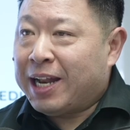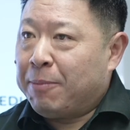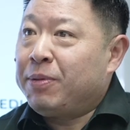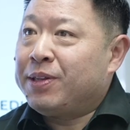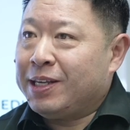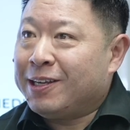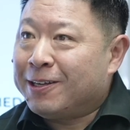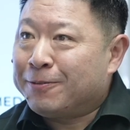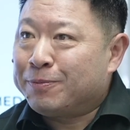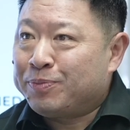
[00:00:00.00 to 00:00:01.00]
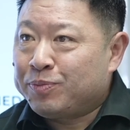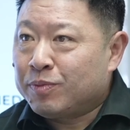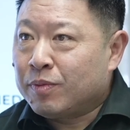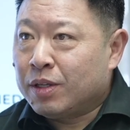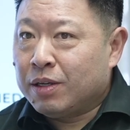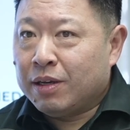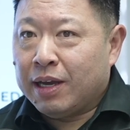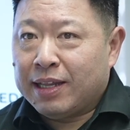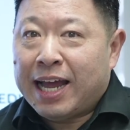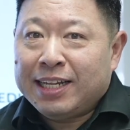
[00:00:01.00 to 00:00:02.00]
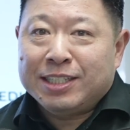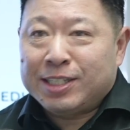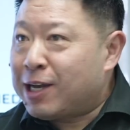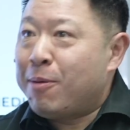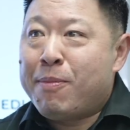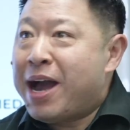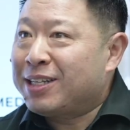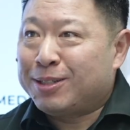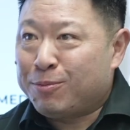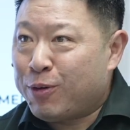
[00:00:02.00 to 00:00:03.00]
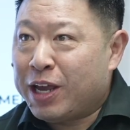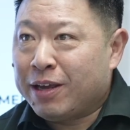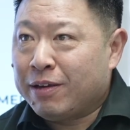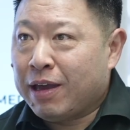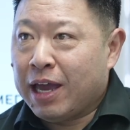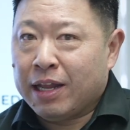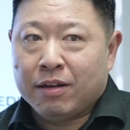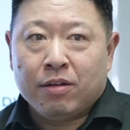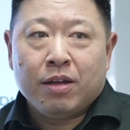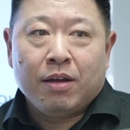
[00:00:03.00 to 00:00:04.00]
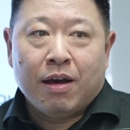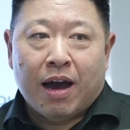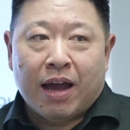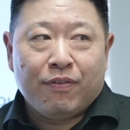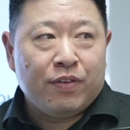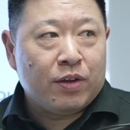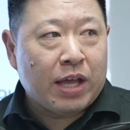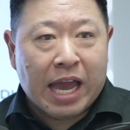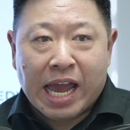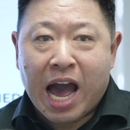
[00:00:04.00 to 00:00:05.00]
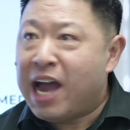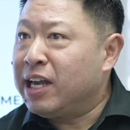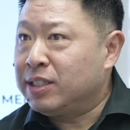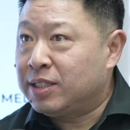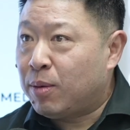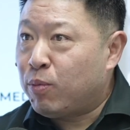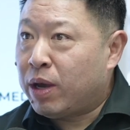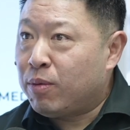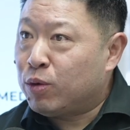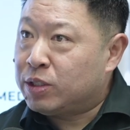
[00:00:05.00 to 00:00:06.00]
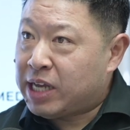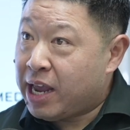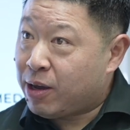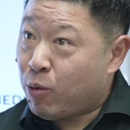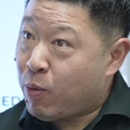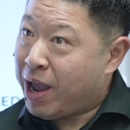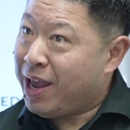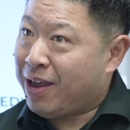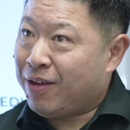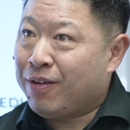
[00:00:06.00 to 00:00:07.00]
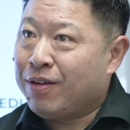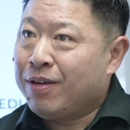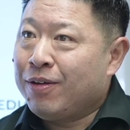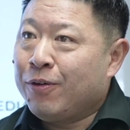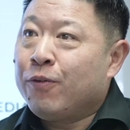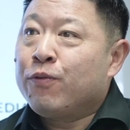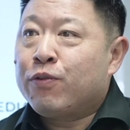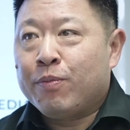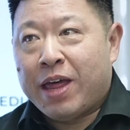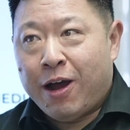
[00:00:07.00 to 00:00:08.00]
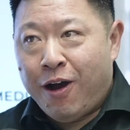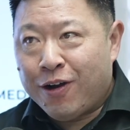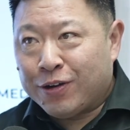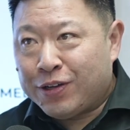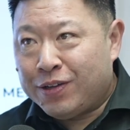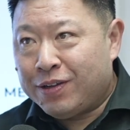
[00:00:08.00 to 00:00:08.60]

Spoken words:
empathy. And that needs to come back some way. And I feel AI in some way will take away from that heart,